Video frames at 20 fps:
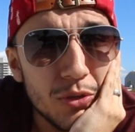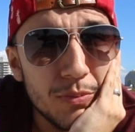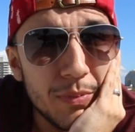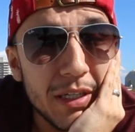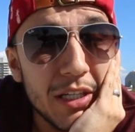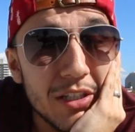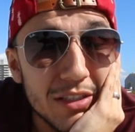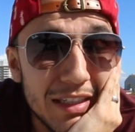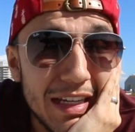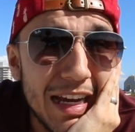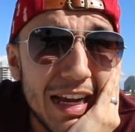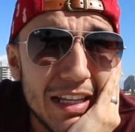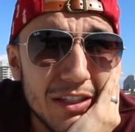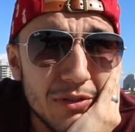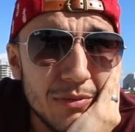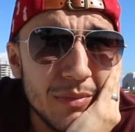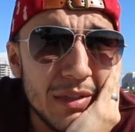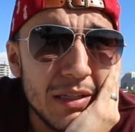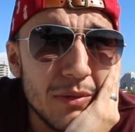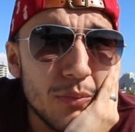Because I got
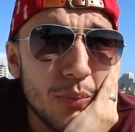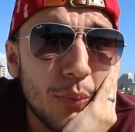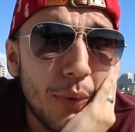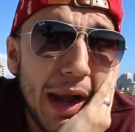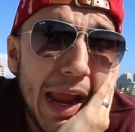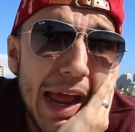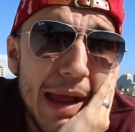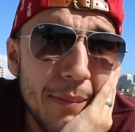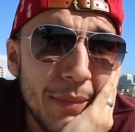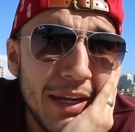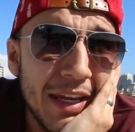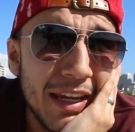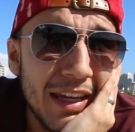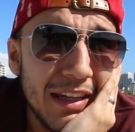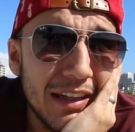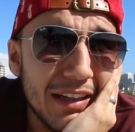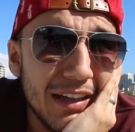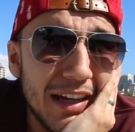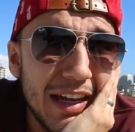to meet Rami,